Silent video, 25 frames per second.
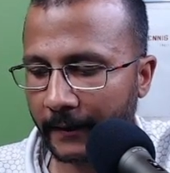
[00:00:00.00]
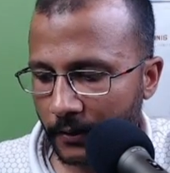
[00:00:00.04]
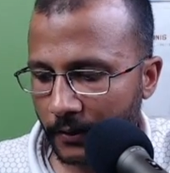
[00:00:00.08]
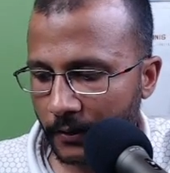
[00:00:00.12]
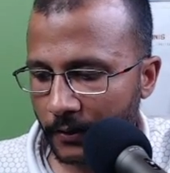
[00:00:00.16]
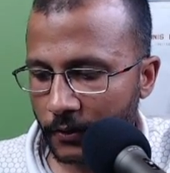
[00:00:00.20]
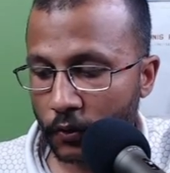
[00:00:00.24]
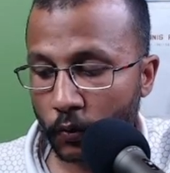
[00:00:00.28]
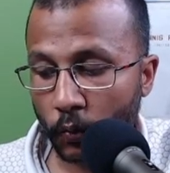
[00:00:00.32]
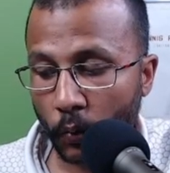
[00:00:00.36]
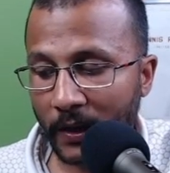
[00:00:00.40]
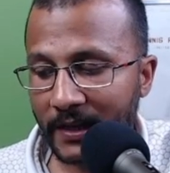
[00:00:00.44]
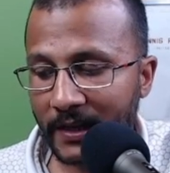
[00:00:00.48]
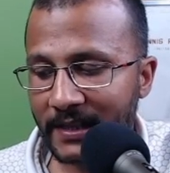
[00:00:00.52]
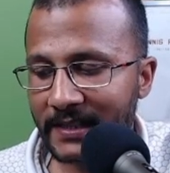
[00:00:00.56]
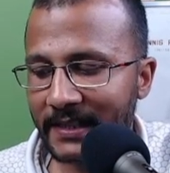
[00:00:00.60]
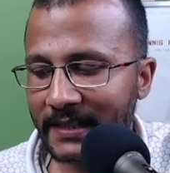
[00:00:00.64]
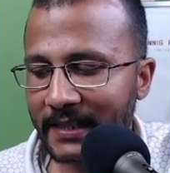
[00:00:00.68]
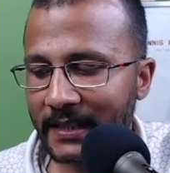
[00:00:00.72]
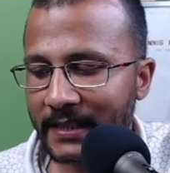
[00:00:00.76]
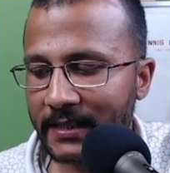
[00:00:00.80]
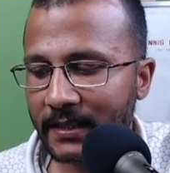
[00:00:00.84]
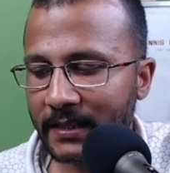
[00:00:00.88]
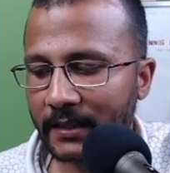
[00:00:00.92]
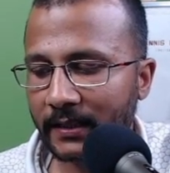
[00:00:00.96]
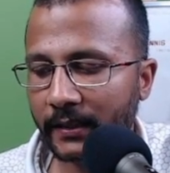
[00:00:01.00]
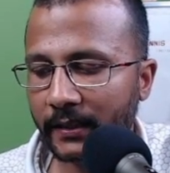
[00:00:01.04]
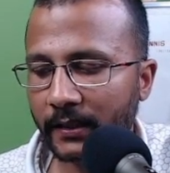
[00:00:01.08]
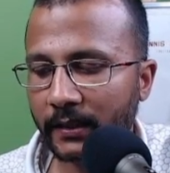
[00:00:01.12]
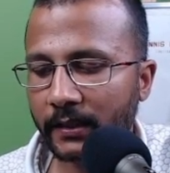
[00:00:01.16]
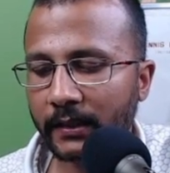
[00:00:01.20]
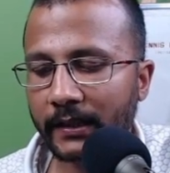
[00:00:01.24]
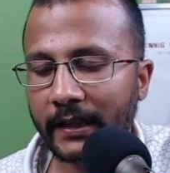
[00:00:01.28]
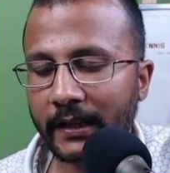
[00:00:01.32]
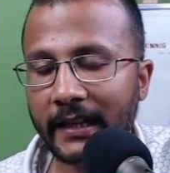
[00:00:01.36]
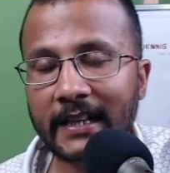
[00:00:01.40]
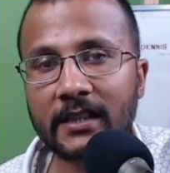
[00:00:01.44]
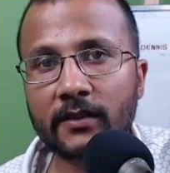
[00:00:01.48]
So once this is clear,
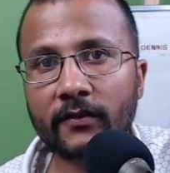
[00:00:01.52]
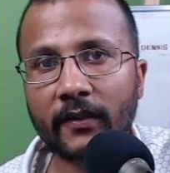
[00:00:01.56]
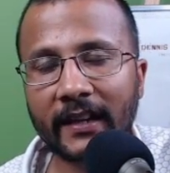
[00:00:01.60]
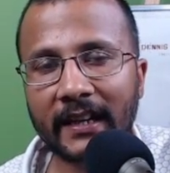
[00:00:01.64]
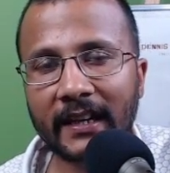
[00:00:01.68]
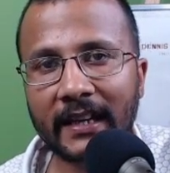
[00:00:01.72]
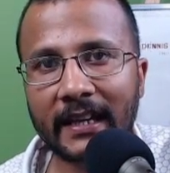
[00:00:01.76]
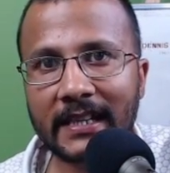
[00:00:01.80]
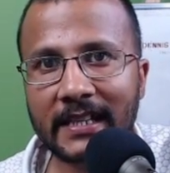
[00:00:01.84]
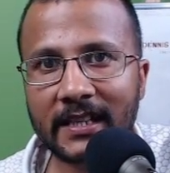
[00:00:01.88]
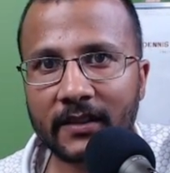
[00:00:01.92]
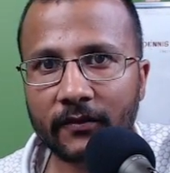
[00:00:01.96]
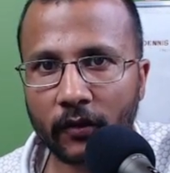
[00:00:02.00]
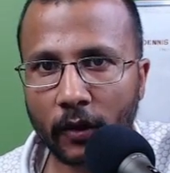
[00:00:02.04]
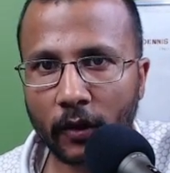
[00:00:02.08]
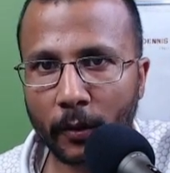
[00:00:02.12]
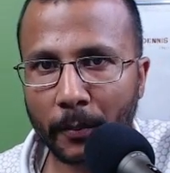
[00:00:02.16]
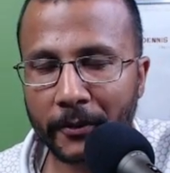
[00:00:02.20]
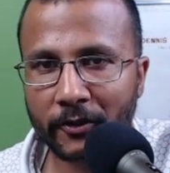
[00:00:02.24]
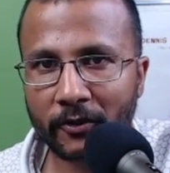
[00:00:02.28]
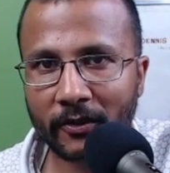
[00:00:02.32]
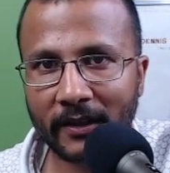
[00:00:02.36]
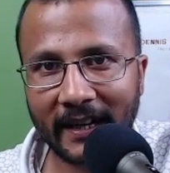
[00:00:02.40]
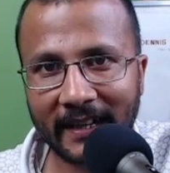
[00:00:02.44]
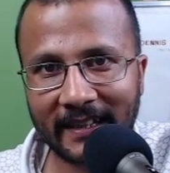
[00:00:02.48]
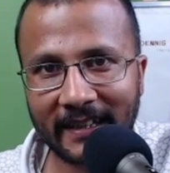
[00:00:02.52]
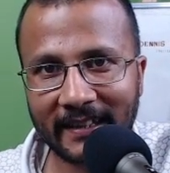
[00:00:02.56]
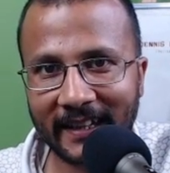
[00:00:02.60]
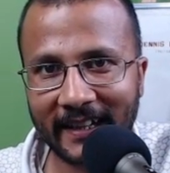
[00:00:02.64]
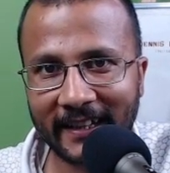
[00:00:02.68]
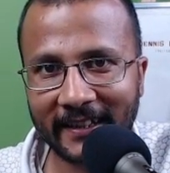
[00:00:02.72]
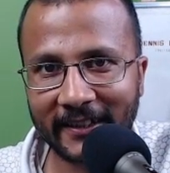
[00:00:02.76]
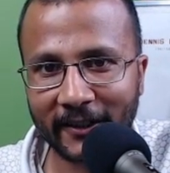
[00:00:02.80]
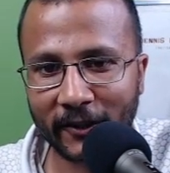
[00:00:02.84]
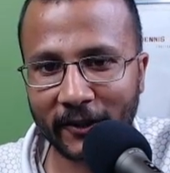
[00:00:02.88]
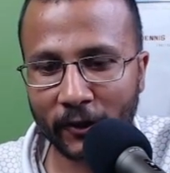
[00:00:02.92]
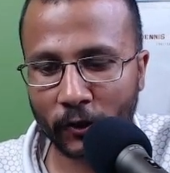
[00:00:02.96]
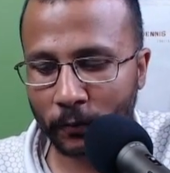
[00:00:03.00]
it is very easy for me to write the
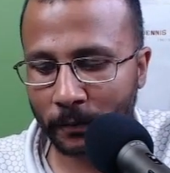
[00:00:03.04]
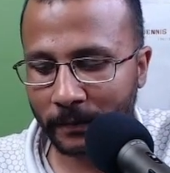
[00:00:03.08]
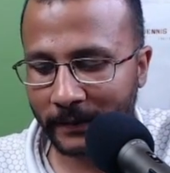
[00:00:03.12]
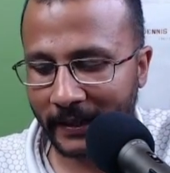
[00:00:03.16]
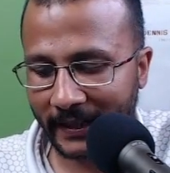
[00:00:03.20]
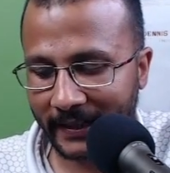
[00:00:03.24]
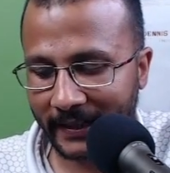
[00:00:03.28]
inner loop that